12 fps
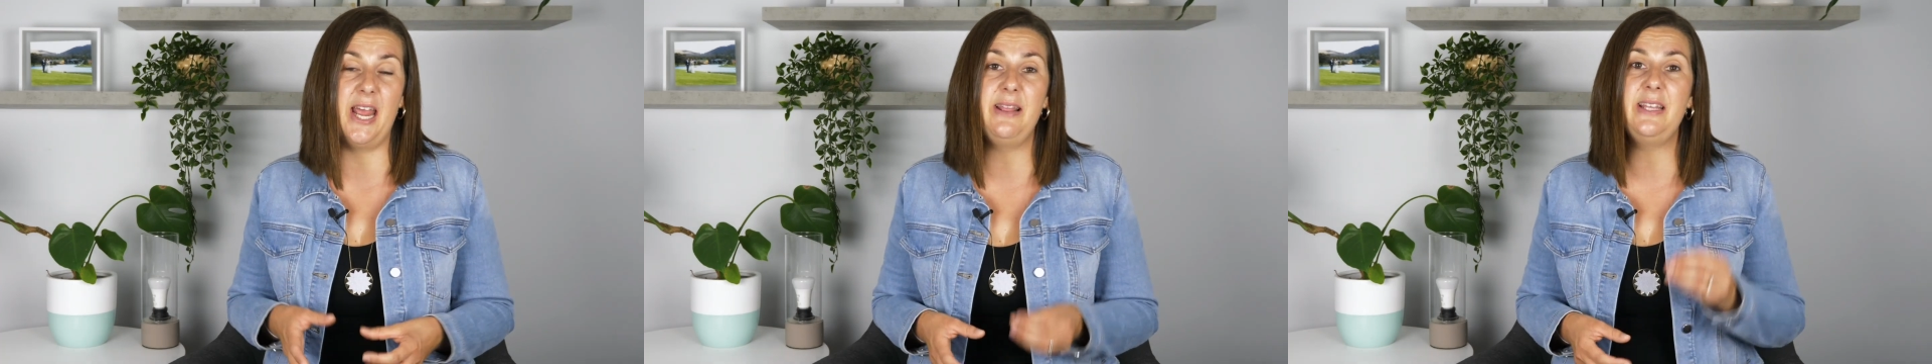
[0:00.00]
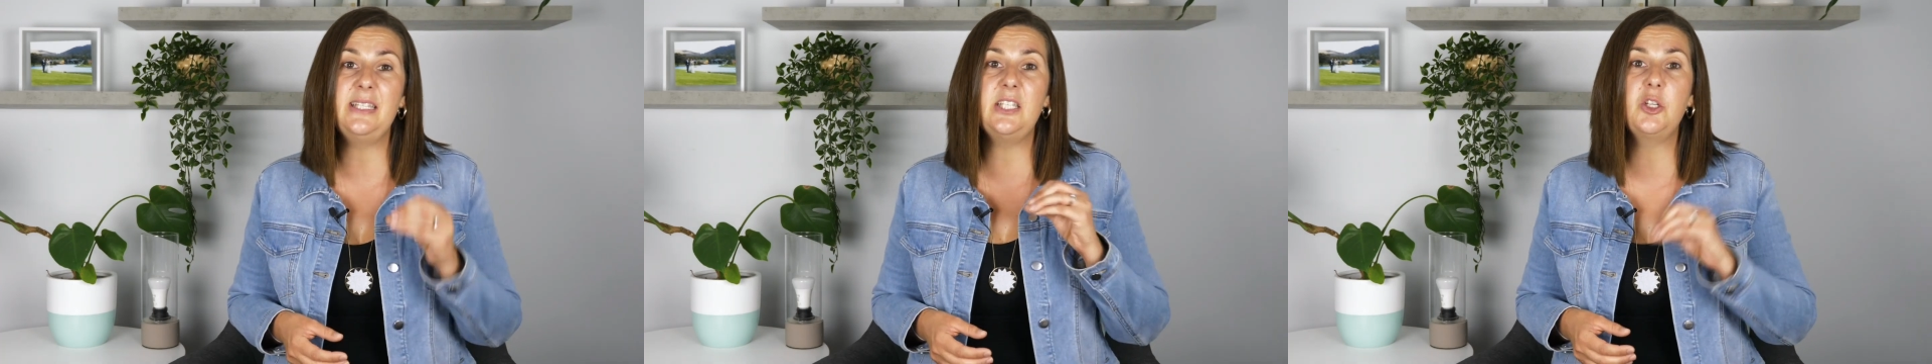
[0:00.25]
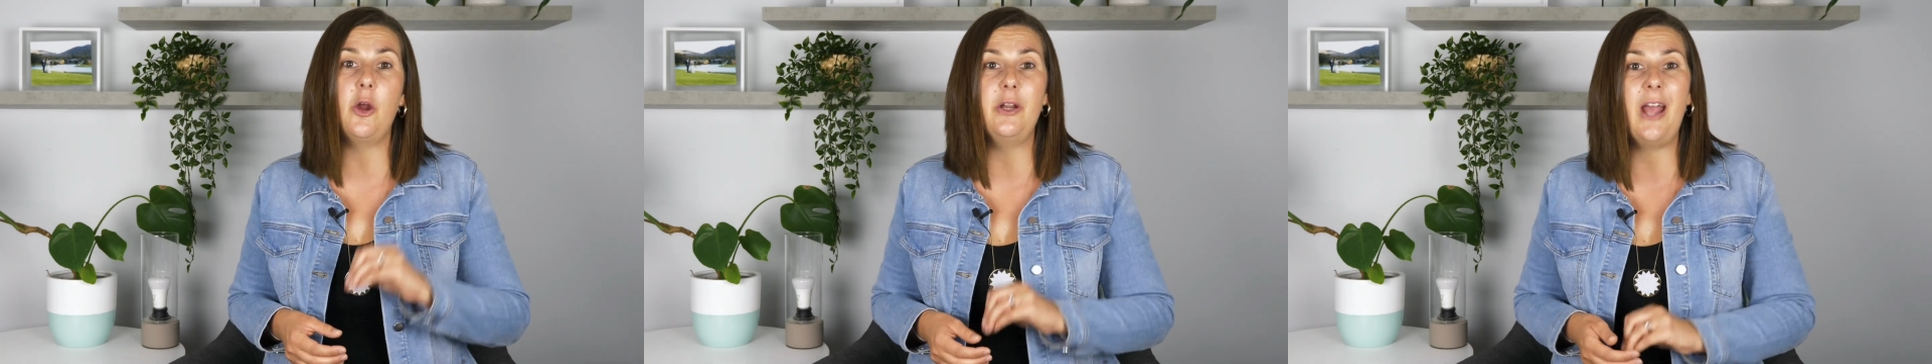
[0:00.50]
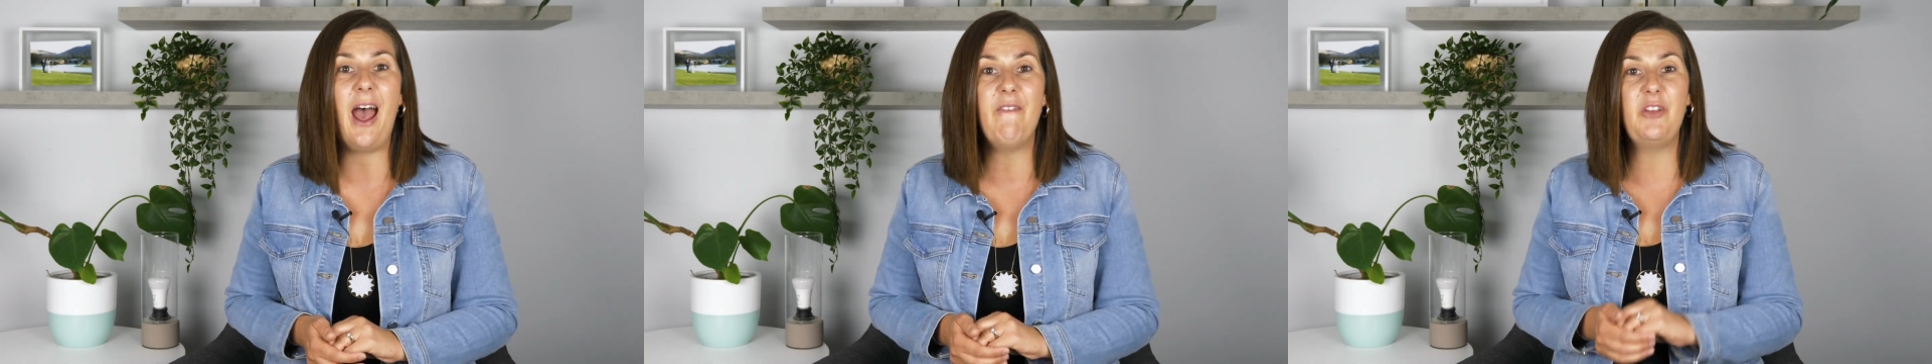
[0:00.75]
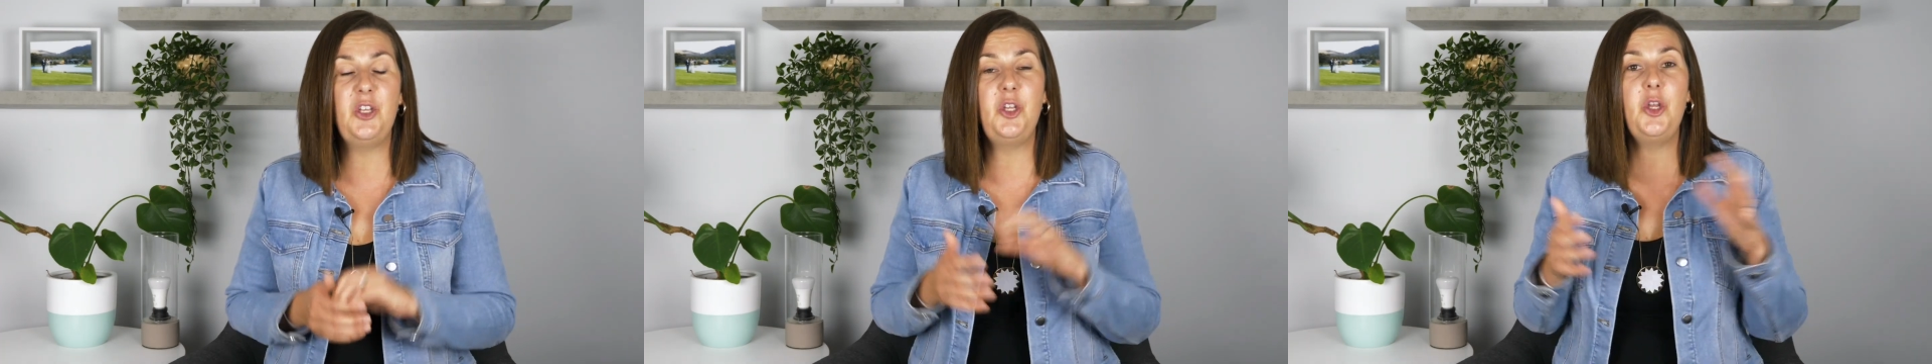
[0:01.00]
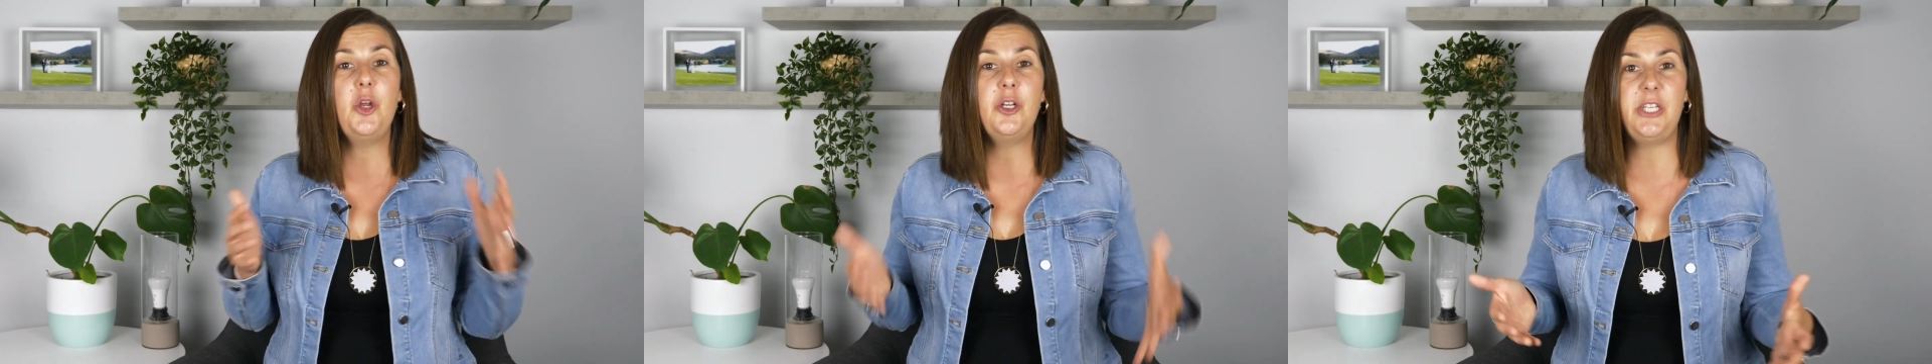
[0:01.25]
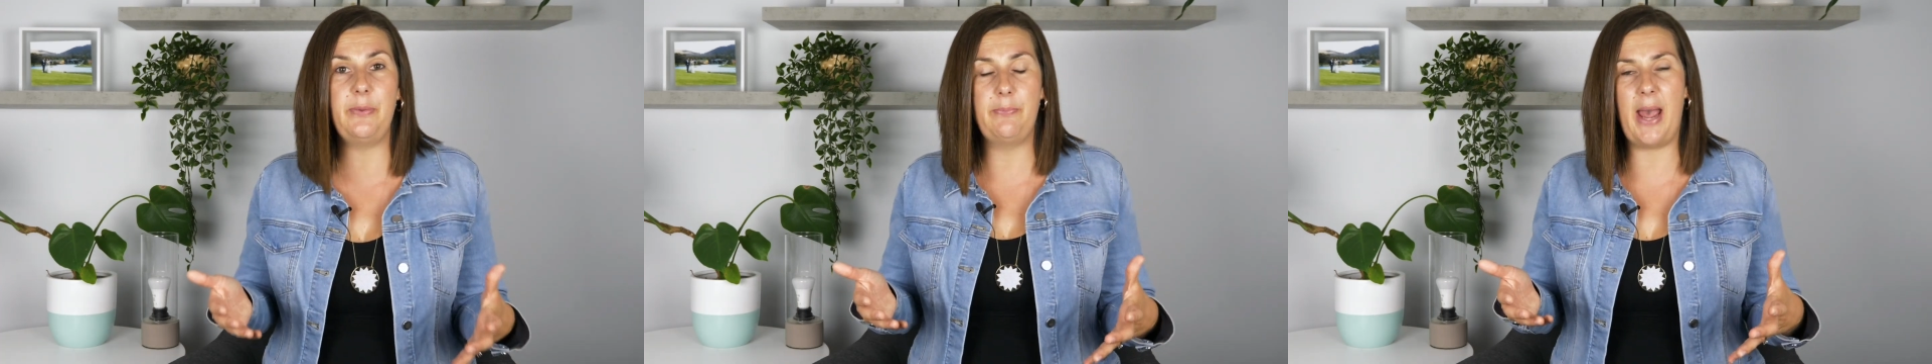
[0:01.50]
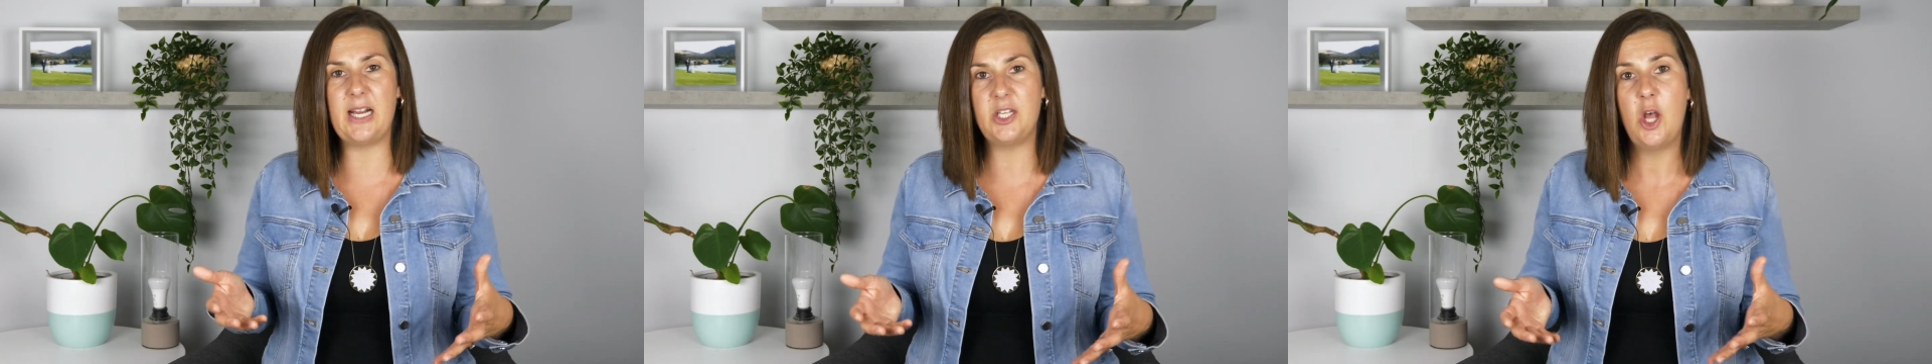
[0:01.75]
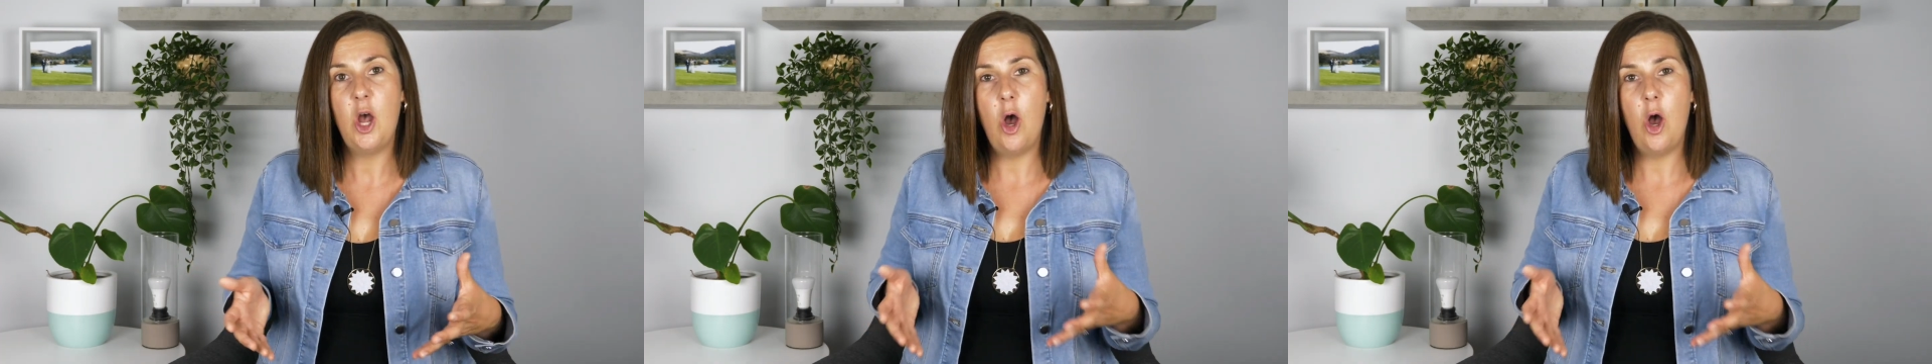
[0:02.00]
And this is going to have a huge impact